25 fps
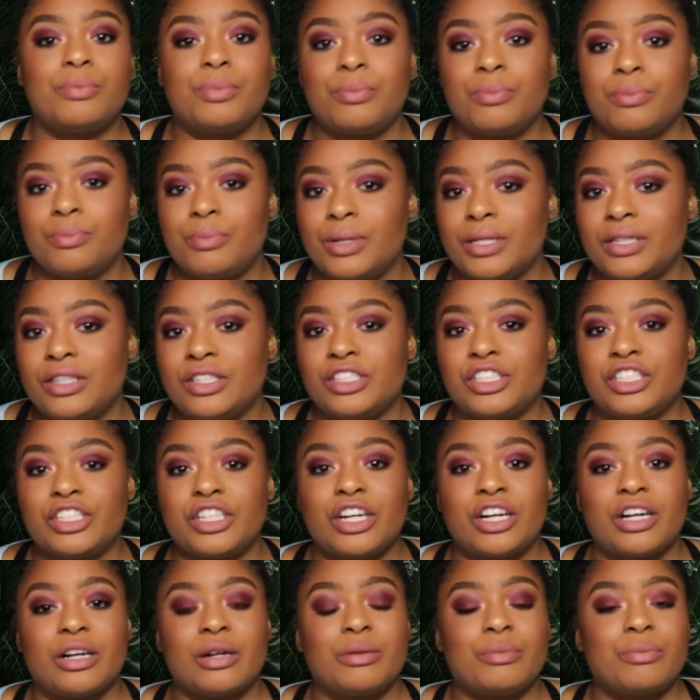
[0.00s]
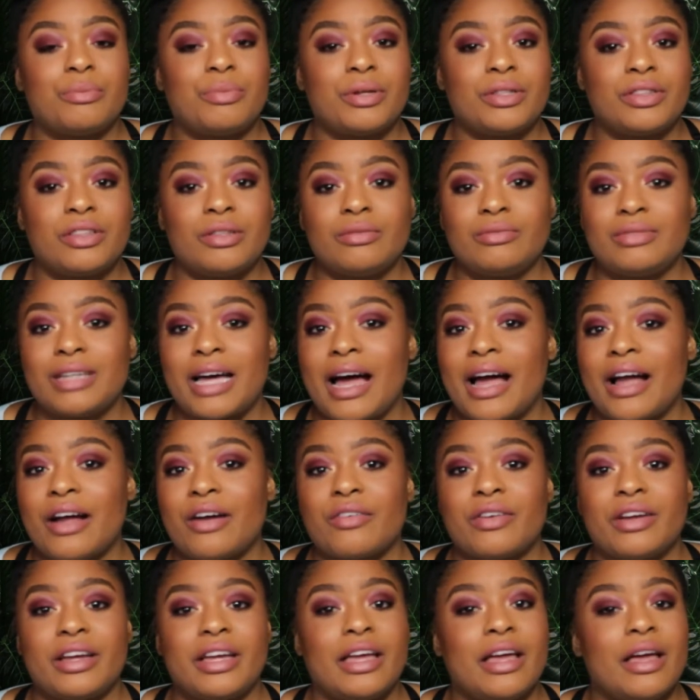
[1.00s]
put the shirt, put the
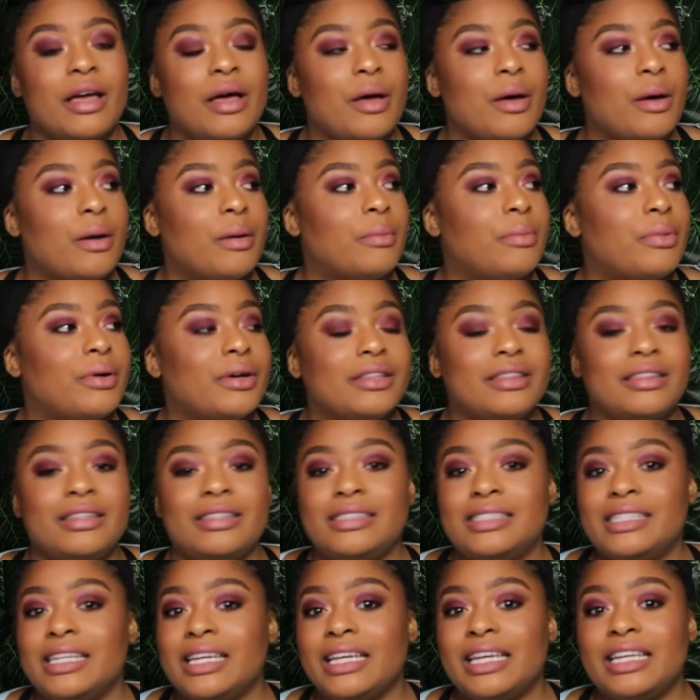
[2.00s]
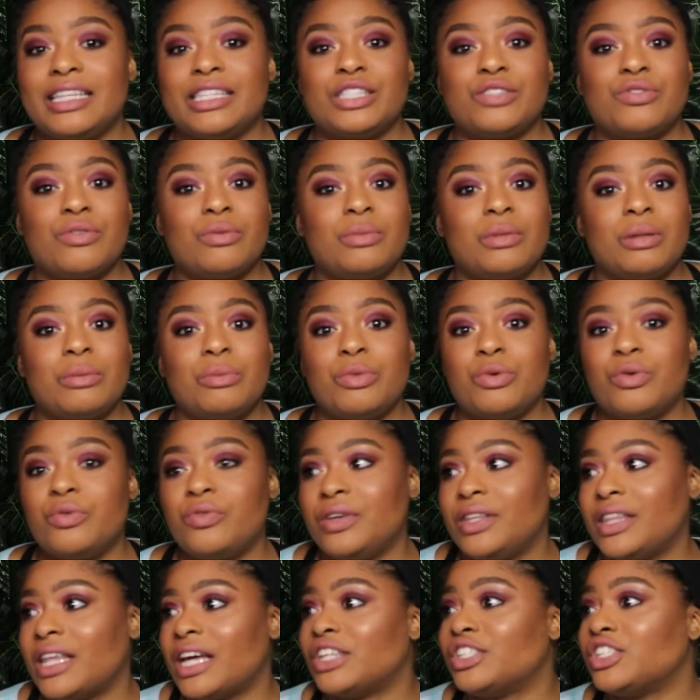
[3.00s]
diary, put the tickets from the
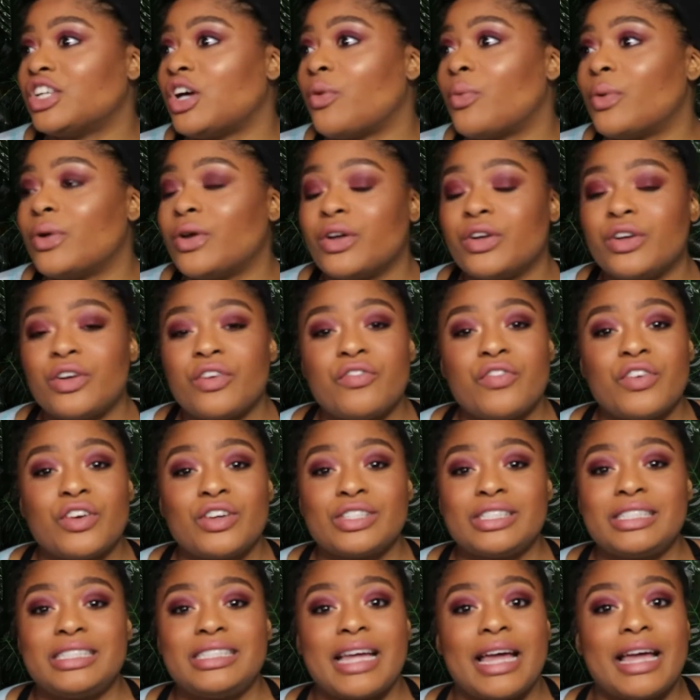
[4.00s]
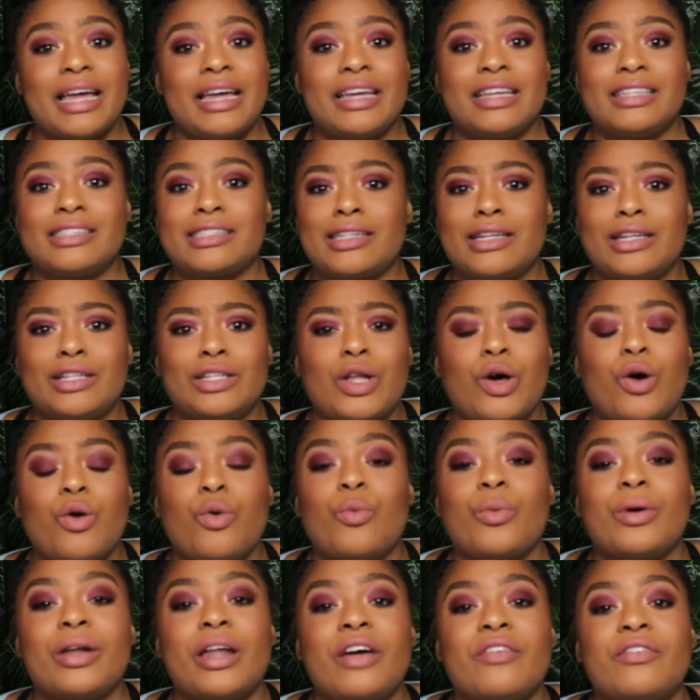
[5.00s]
movie that y'all went on your first date, his
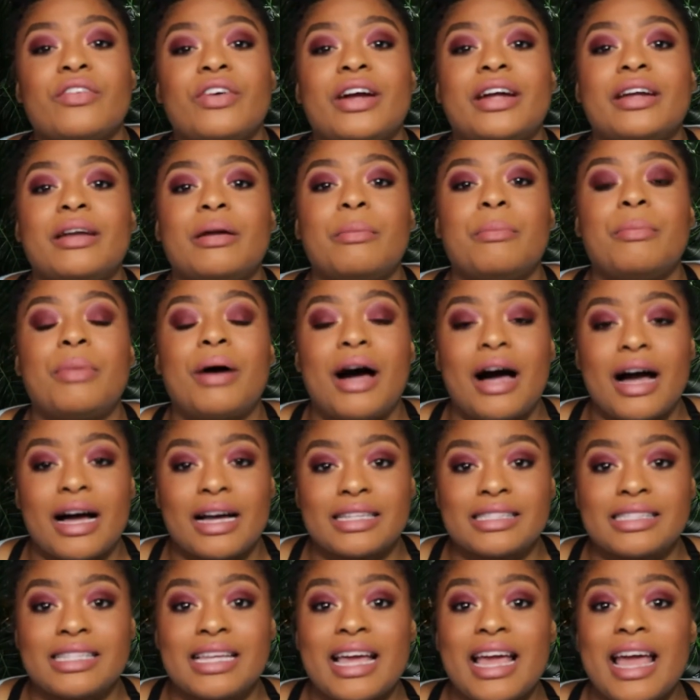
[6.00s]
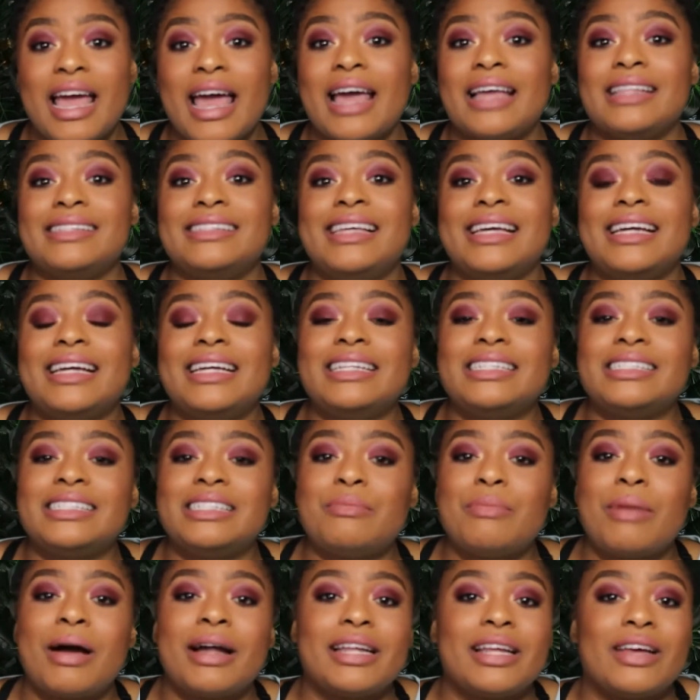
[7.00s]
cologne, whatever, in a box. And take it to
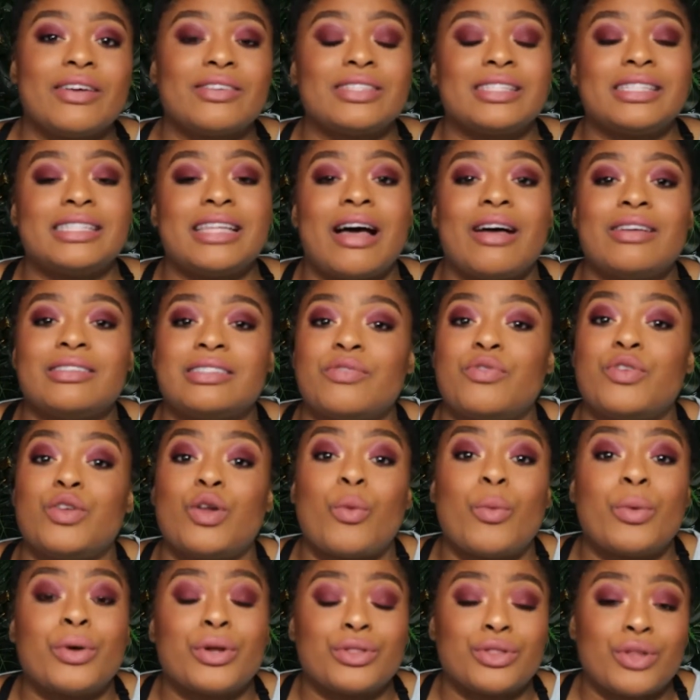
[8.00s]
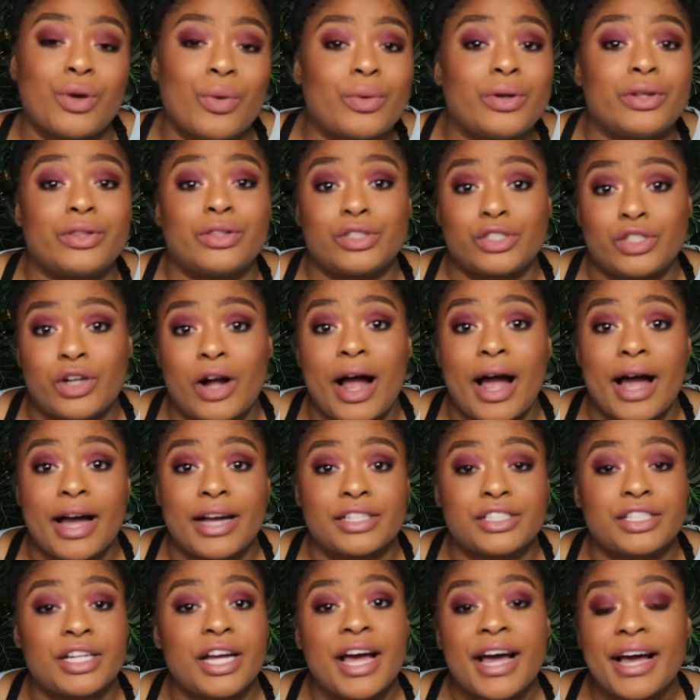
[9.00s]
somebody else's house if you don't want to throw it in the
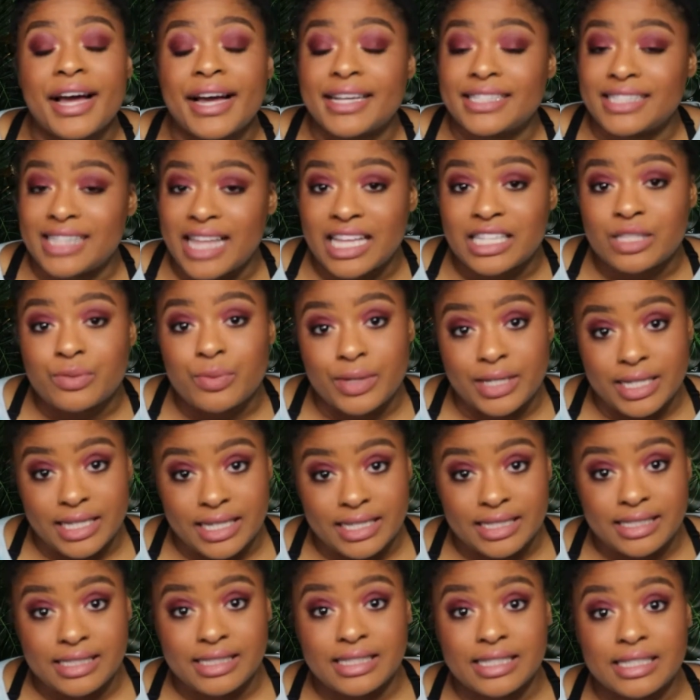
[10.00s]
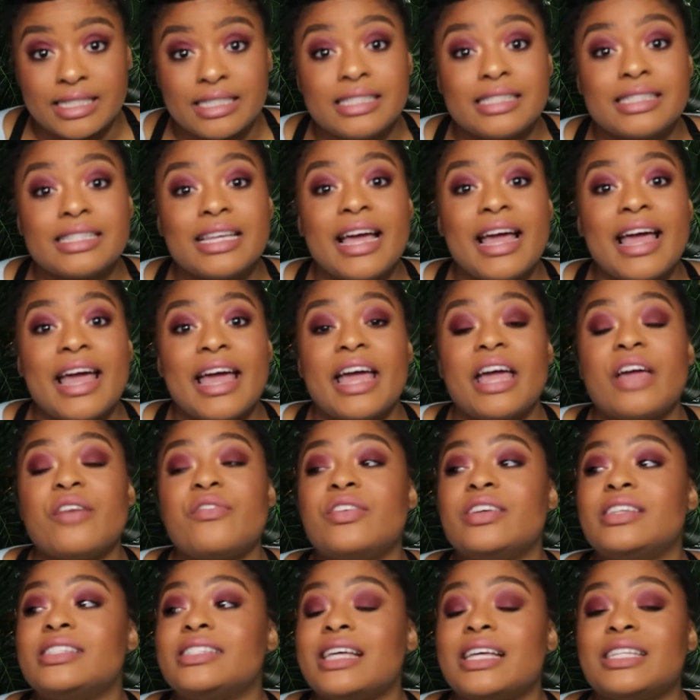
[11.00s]
trash. Because that's what it is, sis. If
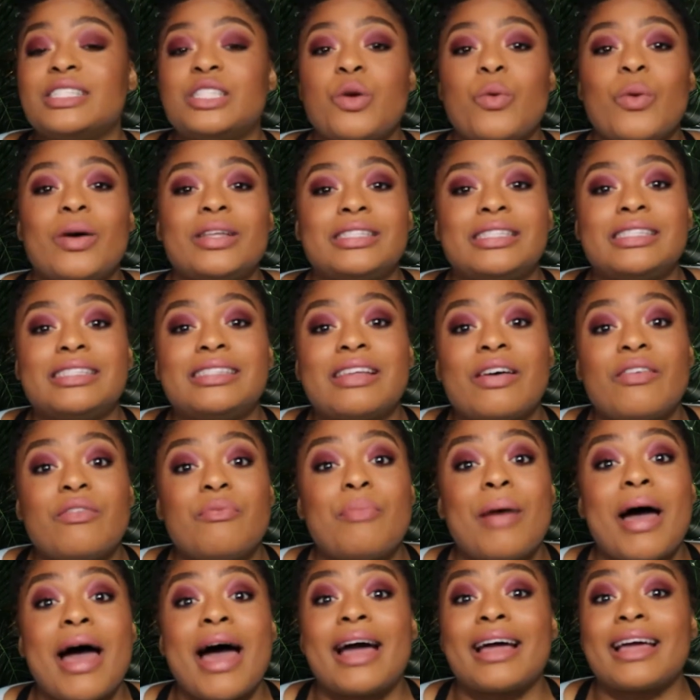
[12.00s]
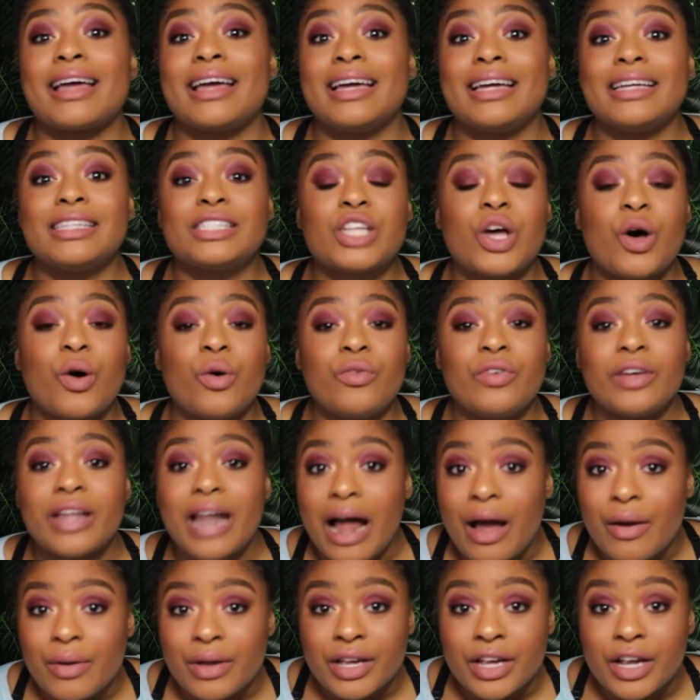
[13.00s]
he says he wants his stuff back, it's COVID
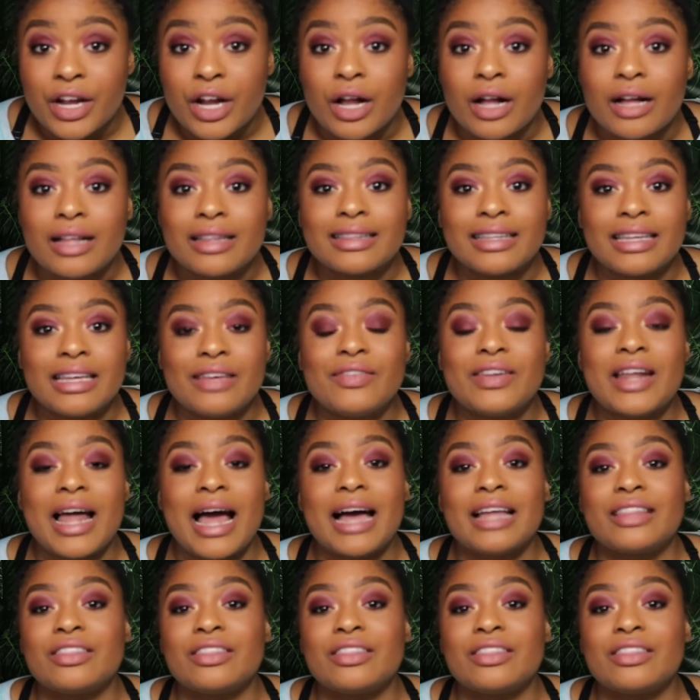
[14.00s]
out here. Leave it at